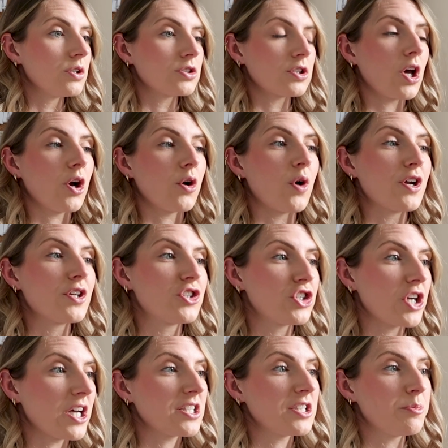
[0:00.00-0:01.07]
So
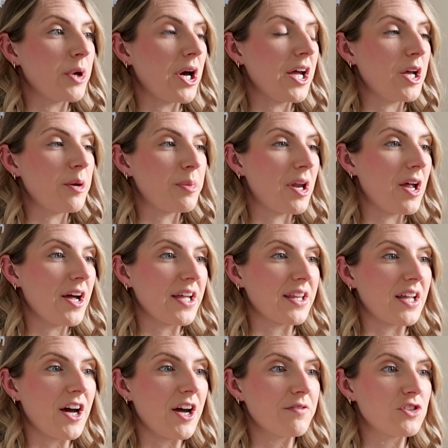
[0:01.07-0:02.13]
just by applying
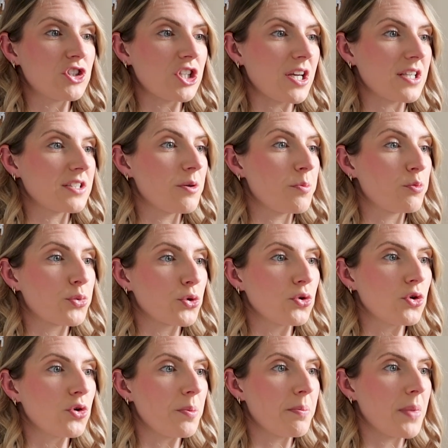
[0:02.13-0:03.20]
that, I've just
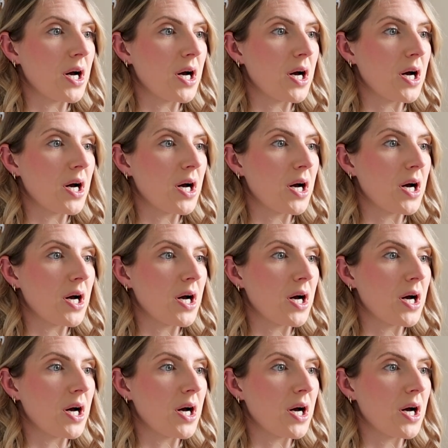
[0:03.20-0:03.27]
brought